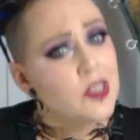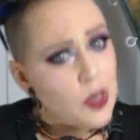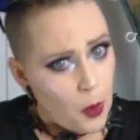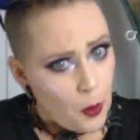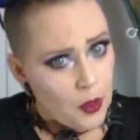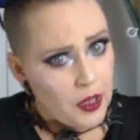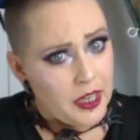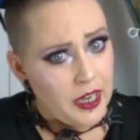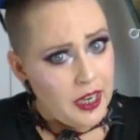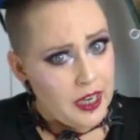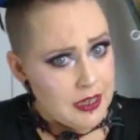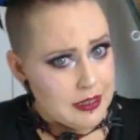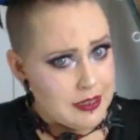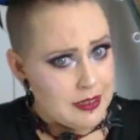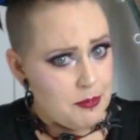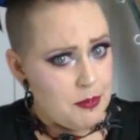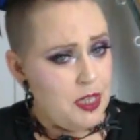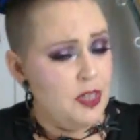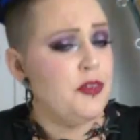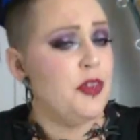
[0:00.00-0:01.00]
Totally
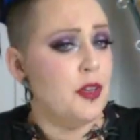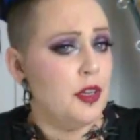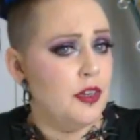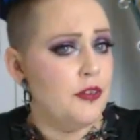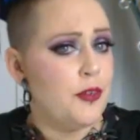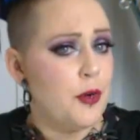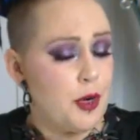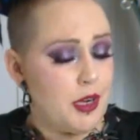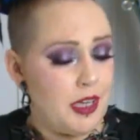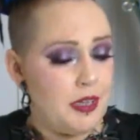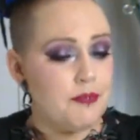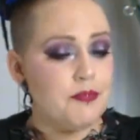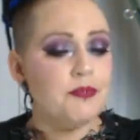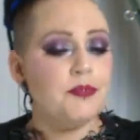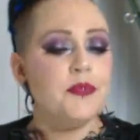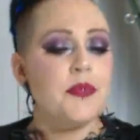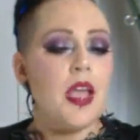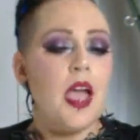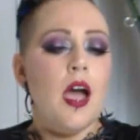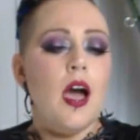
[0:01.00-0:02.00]
awesome if you can afford it.
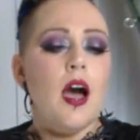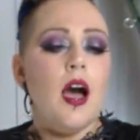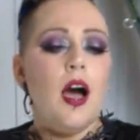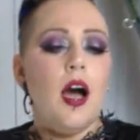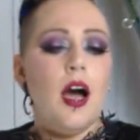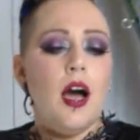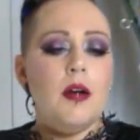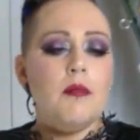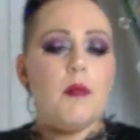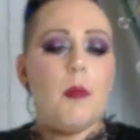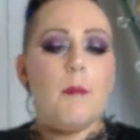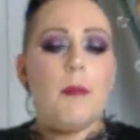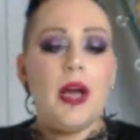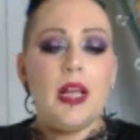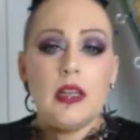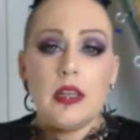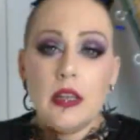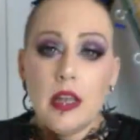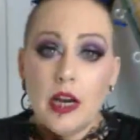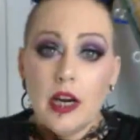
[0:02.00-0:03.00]

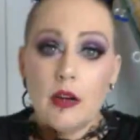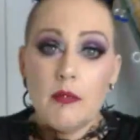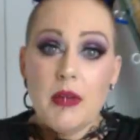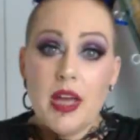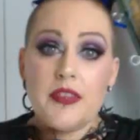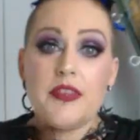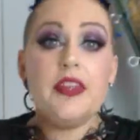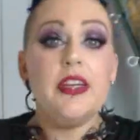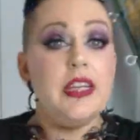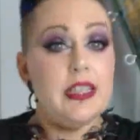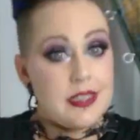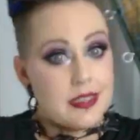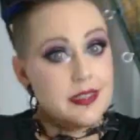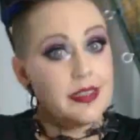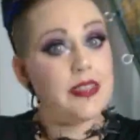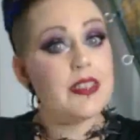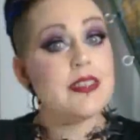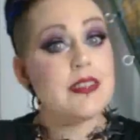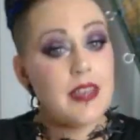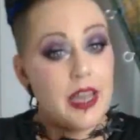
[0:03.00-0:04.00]
But their method is
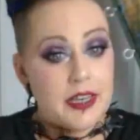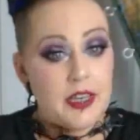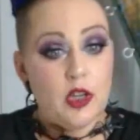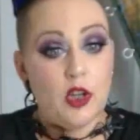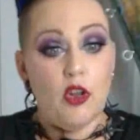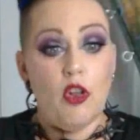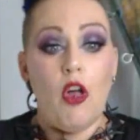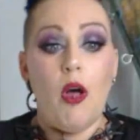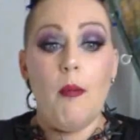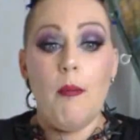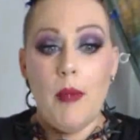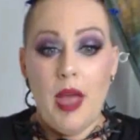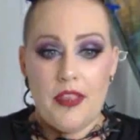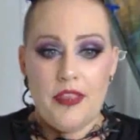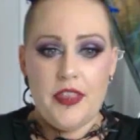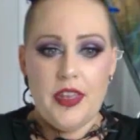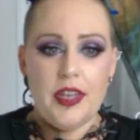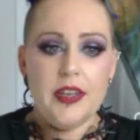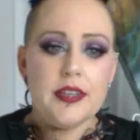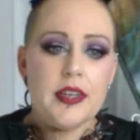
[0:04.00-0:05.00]
the cycle
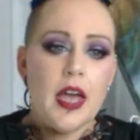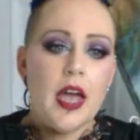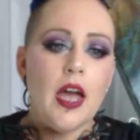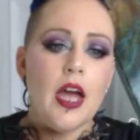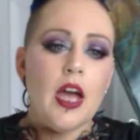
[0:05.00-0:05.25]
method.